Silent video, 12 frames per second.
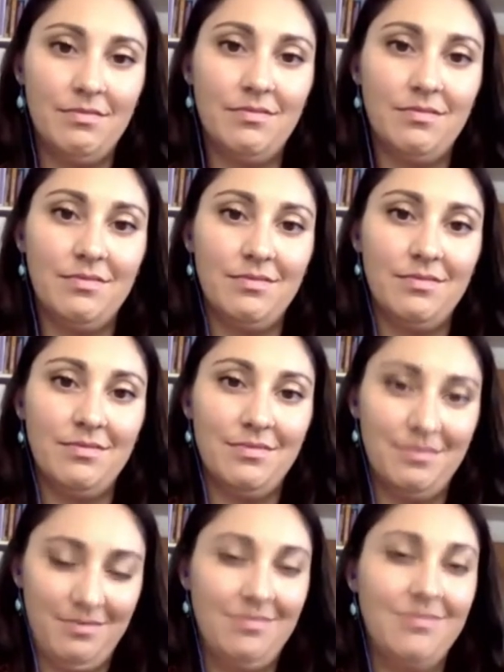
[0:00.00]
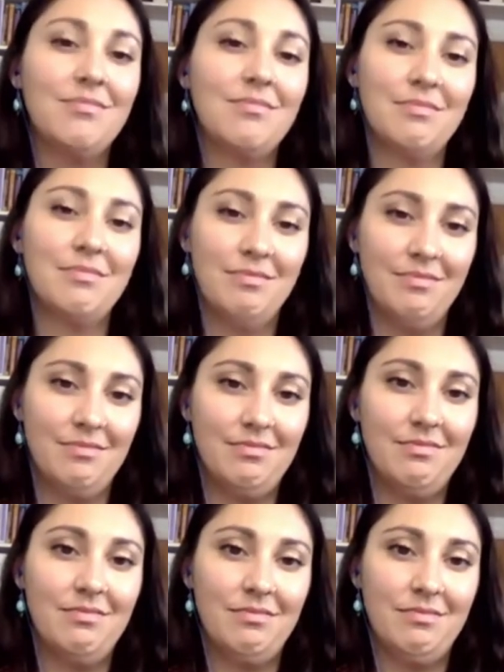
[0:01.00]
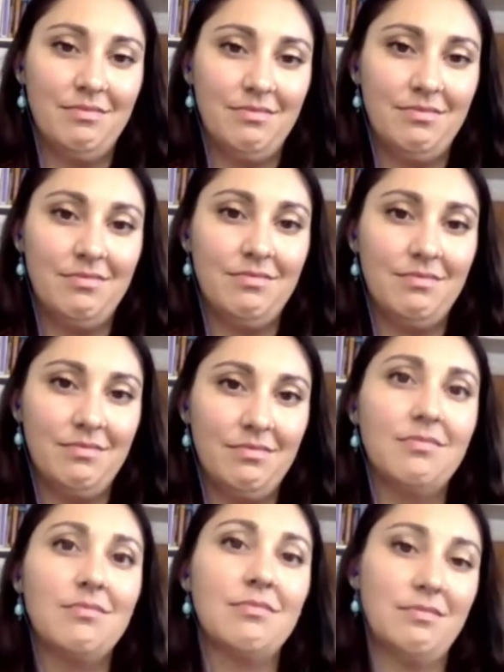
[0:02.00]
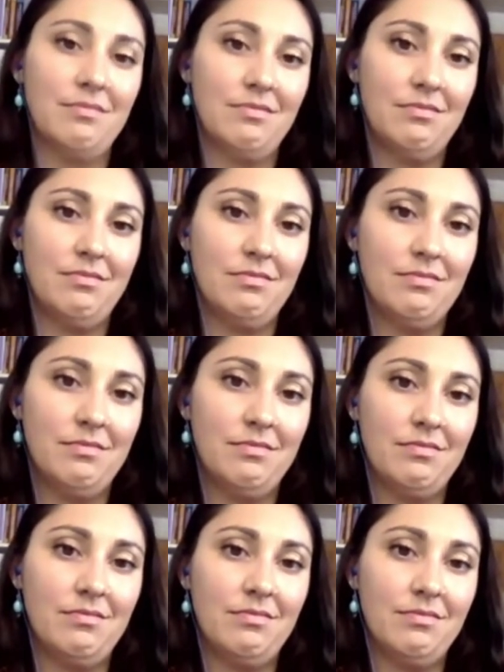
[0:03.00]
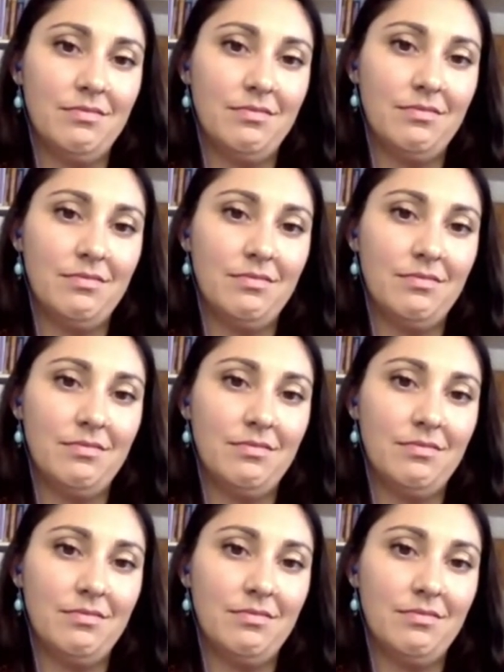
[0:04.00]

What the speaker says: The person shown says nothing.